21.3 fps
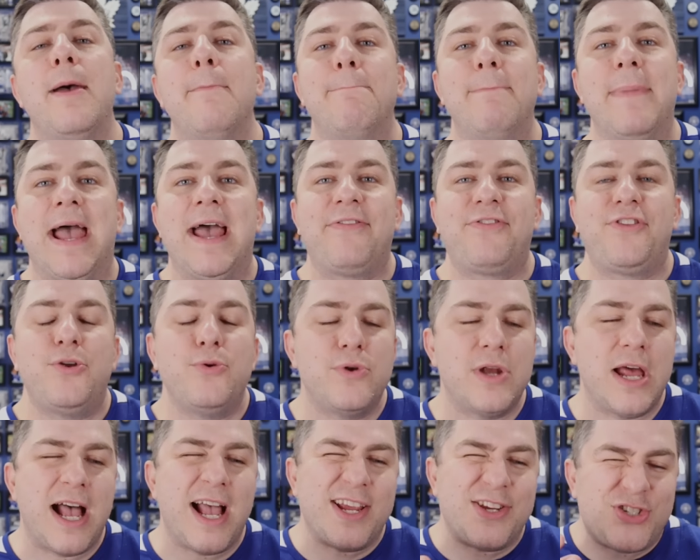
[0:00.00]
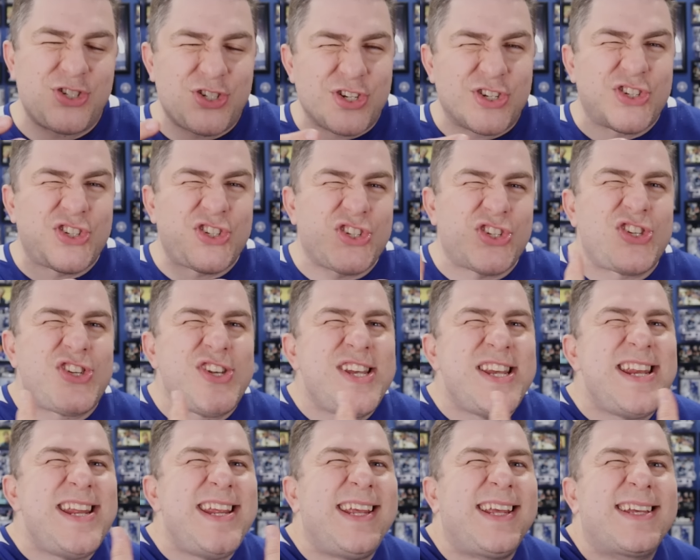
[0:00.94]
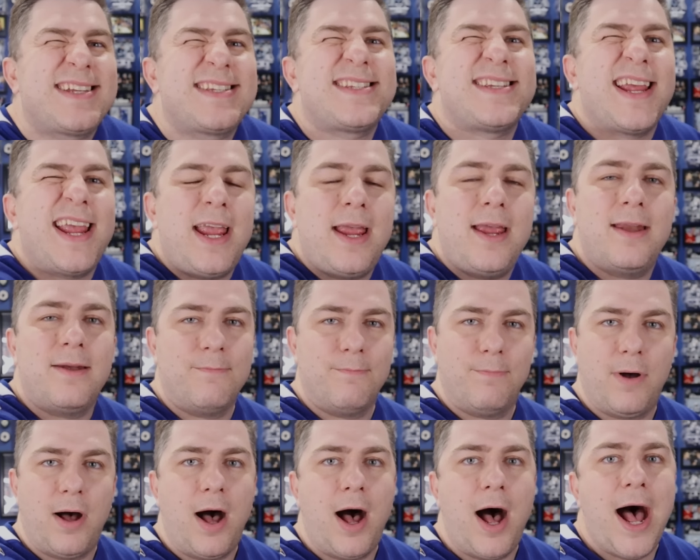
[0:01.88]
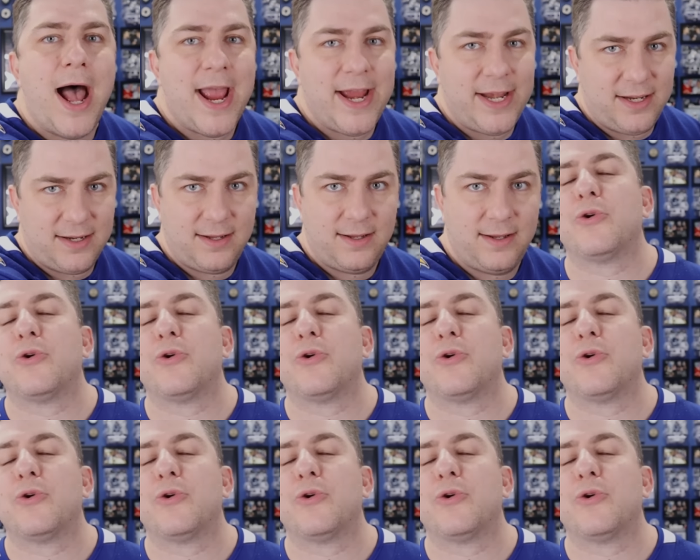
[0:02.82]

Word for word: Matthew Knies just sneaks in behind.